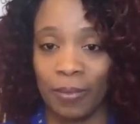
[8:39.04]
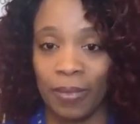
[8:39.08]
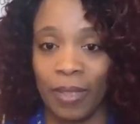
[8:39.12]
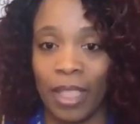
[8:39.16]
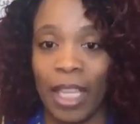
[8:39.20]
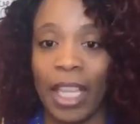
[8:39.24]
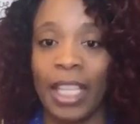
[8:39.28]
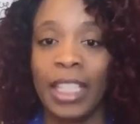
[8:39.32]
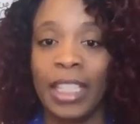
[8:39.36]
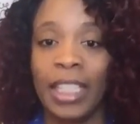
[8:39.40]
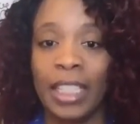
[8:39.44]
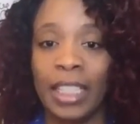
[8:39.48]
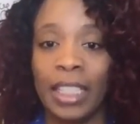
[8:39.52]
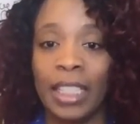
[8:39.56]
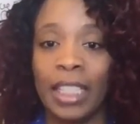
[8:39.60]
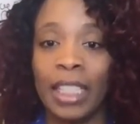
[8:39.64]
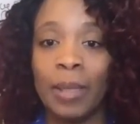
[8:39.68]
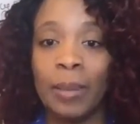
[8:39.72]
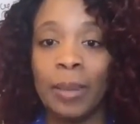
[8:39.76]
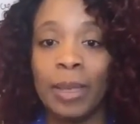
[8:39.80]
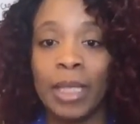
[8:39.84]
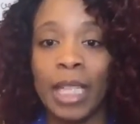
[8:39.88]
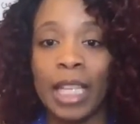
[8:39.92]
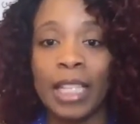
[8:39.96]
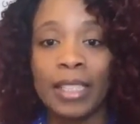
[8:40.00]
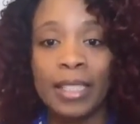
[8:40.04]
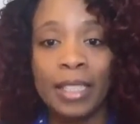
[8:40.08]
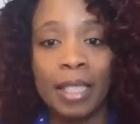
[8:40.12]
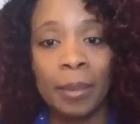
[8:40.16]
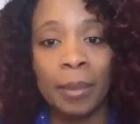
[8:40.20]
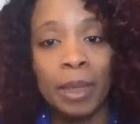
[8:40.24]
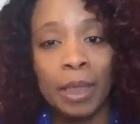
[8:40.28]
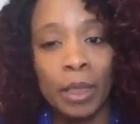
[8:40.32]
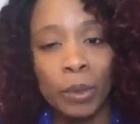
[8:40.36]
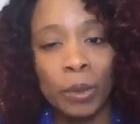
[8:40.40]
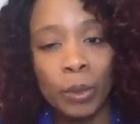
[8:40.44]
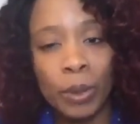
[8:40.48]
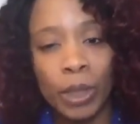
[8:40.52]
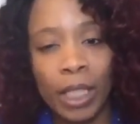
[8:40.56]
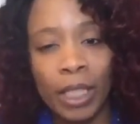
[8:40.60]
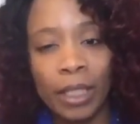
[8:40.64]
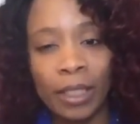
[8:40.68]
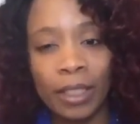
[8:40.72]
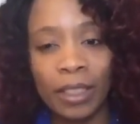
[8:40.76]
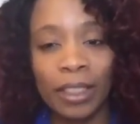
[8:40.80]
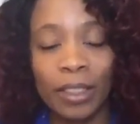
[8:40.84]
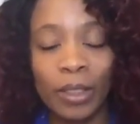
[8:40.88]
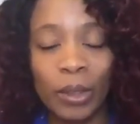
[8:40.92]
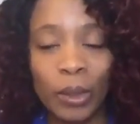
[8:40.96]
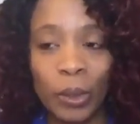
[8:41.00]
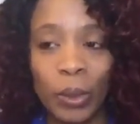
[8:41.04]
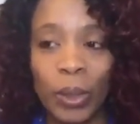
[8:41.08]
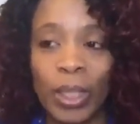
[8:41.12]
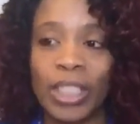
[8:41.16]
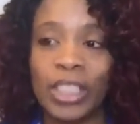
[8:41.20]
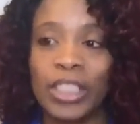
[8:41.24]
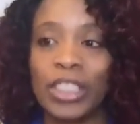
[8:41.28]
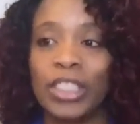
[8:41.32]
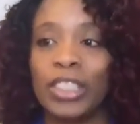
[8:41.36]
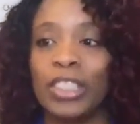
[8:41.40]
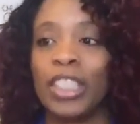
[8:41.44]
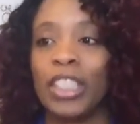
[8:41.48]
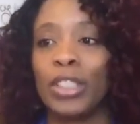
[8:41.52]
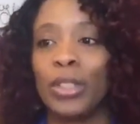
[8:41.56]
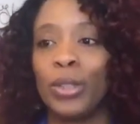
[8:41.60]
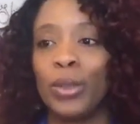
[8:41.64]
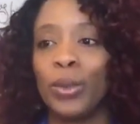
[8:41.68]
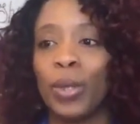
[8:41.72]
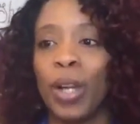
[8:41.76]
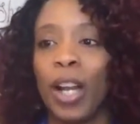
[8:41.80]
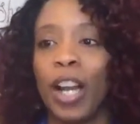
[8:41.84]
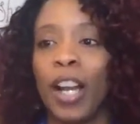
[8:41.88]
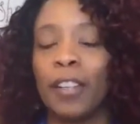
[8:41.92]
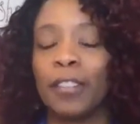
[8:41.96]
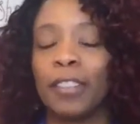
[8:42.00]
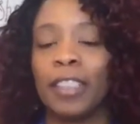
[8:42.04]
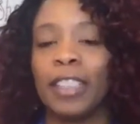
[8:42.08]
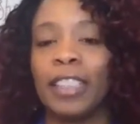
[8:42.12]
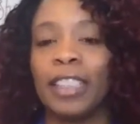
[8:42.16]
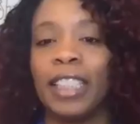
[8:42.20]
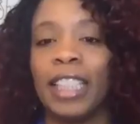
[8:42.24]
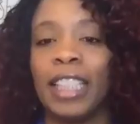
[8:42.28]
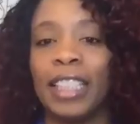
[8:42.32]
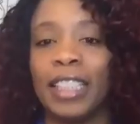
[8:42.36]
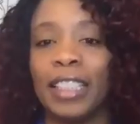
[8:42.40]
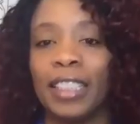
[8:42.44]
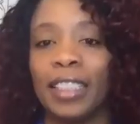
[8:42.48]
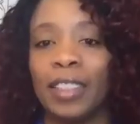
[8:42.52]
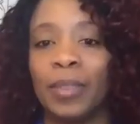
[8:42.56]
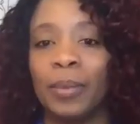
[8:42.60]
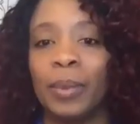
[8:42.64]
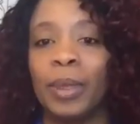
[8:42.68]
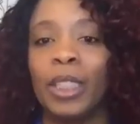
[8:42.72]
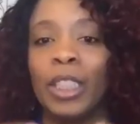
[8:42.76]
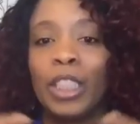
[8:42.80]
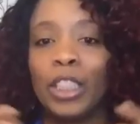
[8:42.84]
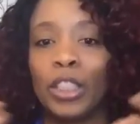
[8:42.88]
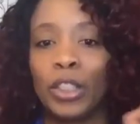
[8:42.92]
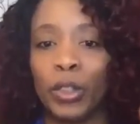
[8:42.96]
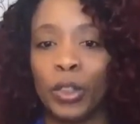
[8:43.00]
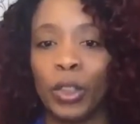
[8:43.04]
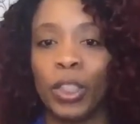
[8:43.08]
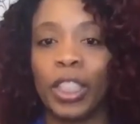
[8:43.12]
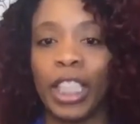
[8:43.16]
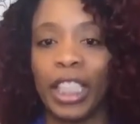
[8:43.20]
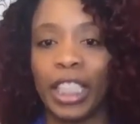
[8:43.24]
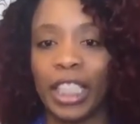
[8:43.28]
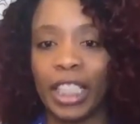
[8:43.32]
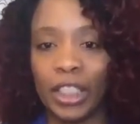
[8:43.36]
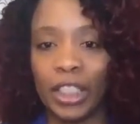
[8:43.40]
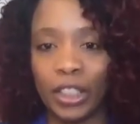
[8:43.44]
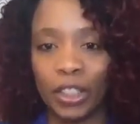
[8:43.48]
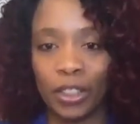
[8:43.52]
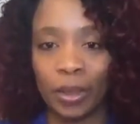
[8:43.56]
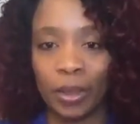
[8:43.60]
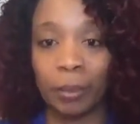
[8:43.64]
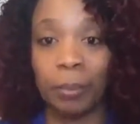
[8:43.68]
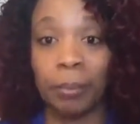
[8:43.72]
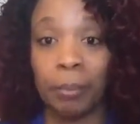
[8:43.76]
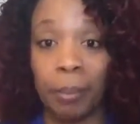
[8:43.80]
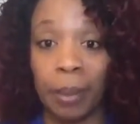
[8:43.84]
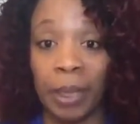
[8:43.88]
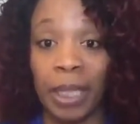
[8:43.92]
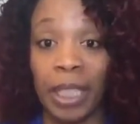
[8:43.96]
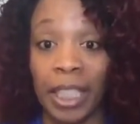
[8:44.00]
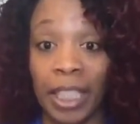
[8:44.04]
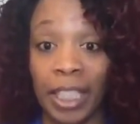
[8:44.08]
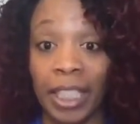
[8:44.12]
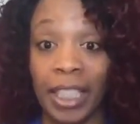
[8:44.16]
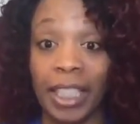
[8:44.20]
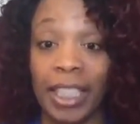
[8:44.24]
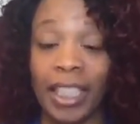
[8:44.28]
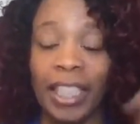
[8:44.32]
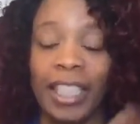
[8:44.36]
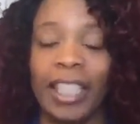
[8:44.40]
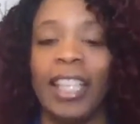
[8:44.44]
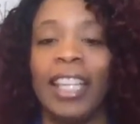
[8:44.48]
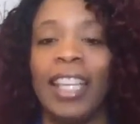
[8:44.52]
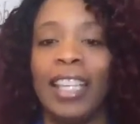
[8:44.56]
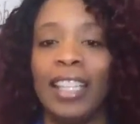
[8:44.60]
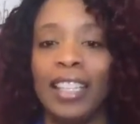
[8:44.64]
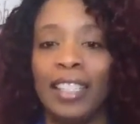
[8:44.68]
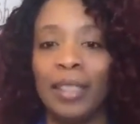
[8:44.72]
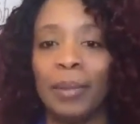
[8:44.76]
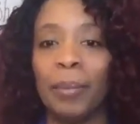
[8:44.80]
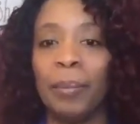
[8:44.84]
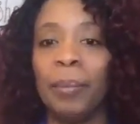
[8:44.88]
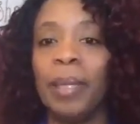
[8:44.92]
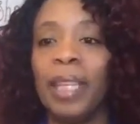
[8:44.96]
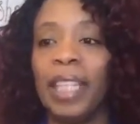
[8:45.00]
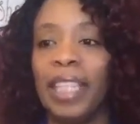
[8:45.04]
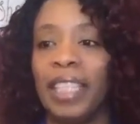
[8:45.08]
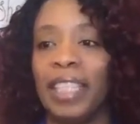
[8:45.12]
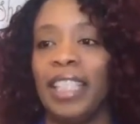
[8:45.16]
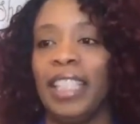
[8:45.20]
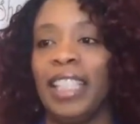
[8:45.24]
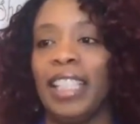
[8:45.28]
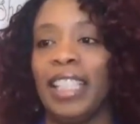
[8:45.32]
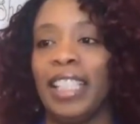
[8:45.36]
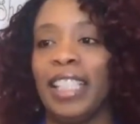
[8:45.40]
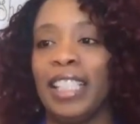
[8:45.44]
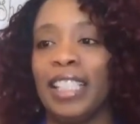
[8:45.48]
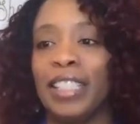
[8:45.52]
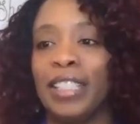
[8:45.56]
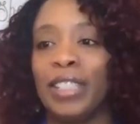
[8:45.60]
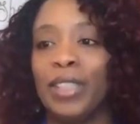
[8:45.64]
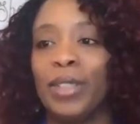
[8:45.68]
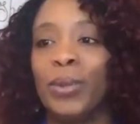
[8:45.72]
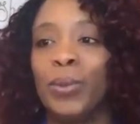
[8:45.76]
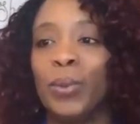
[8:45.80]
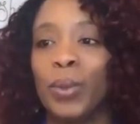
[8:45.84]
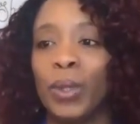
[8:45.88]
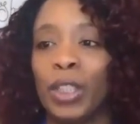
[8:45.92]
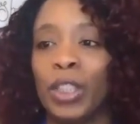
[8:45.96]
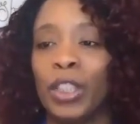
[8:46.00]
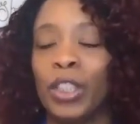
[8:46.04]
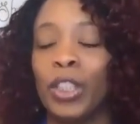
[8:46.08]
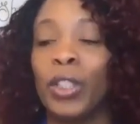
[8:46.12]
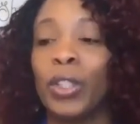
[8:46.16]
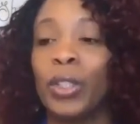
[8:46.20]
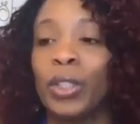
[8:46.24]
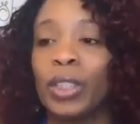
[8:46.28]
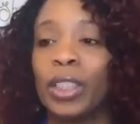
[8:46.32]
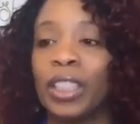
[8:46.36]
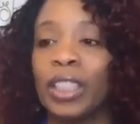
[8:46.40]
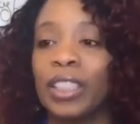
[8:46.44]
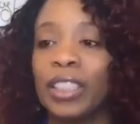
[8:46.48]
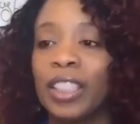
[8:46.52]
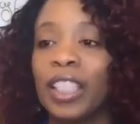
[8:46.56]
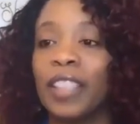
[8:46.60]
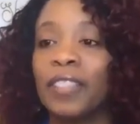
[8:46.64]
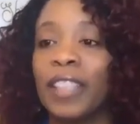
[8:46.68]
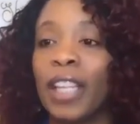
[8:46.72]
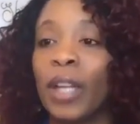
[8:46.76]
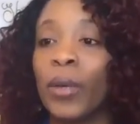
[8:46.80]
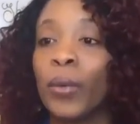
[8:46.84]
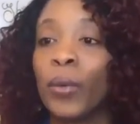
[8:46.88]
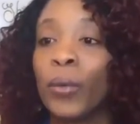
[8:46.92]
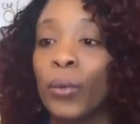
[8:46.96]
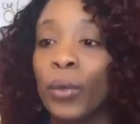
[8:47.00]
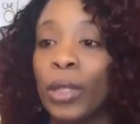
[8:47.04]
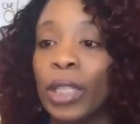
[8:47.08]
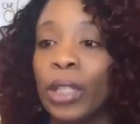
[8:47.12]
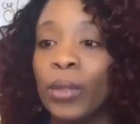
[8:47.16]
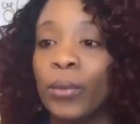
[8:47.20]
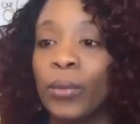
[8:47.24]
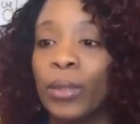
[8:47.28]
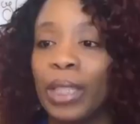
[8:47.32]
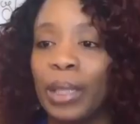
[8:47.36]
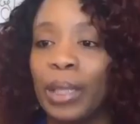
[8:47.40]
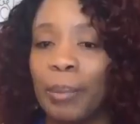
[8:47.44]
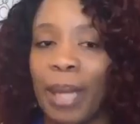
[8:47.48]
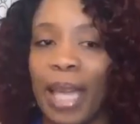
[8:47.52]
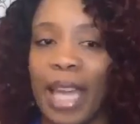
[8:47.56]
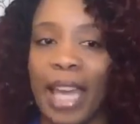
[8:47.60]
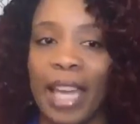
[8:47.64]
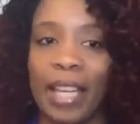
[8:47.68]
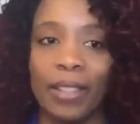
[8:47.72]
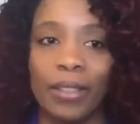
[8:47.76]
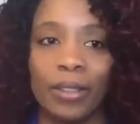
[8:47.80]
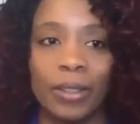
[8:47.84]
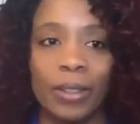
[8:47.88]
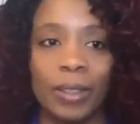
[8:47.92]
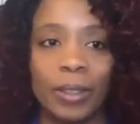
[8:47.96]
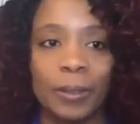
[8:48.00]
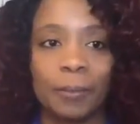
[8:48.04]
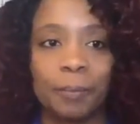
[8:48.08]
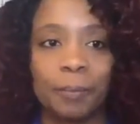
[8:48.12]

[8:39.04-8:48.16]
and it eliminates some of those other little questions that you often think of, because you're getting to the big things. You want to know the stuff that really, really matters.